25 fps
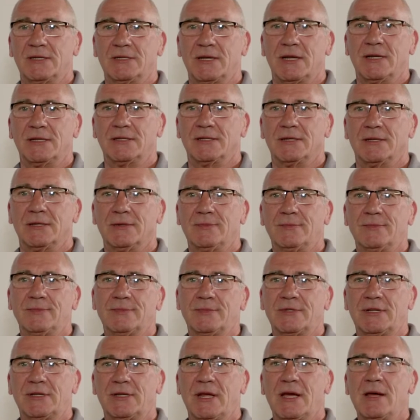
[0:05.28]
Centre.
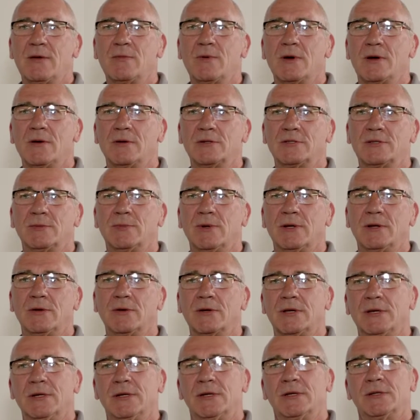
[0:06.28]
Today we're going to be
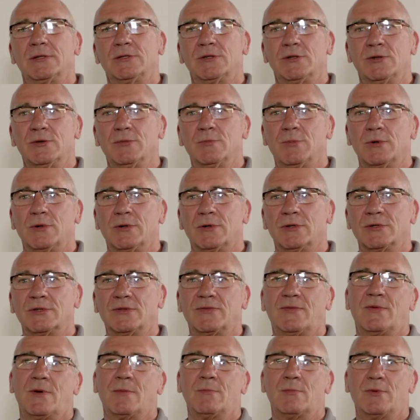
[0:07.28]
looking at two boards
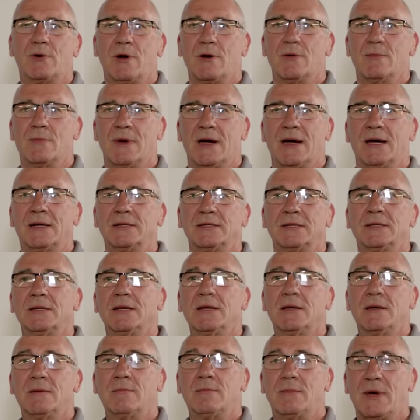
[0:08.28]
from Promat,
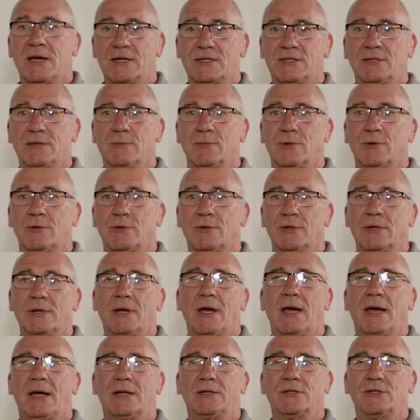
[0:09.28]
MASTERBOARD
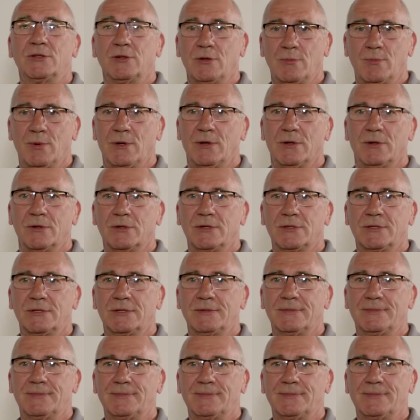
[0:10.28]
and SUPALUX.